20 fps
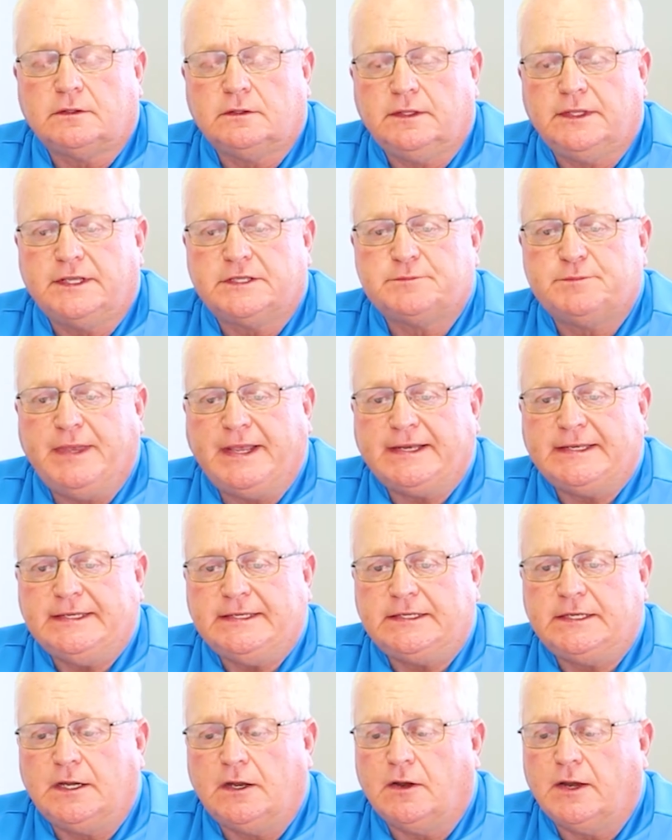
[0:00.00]
the
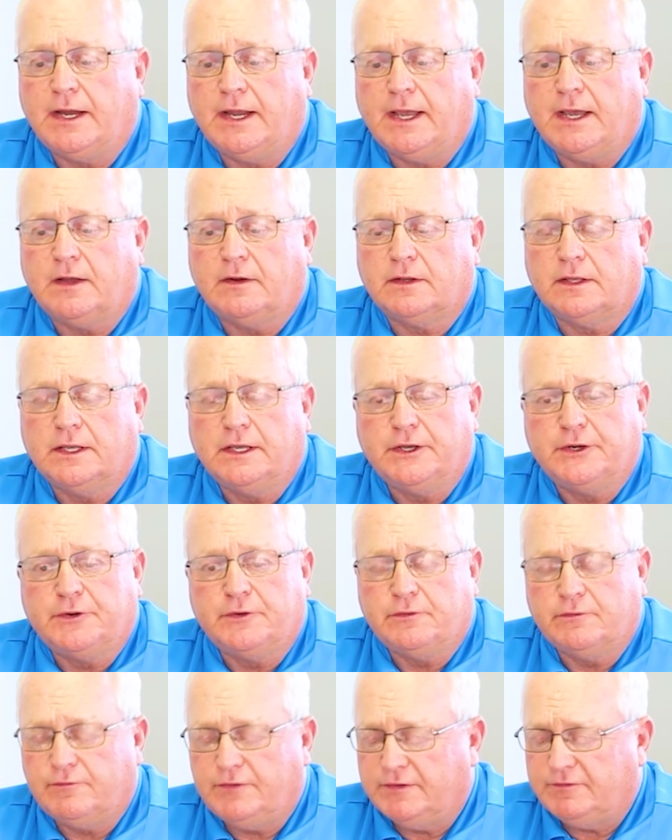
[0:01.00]
expected carryout
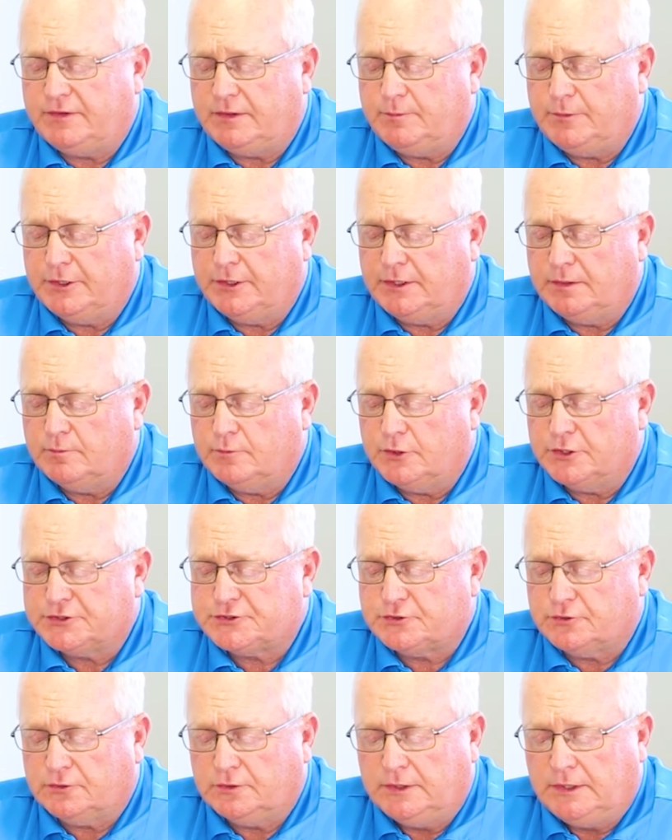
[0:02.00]
150 million
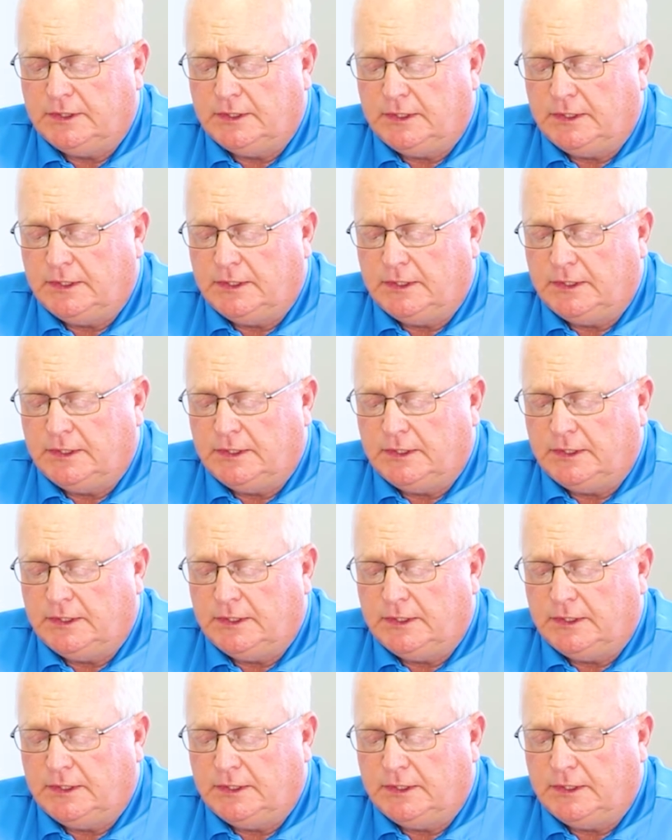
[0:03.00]
bushel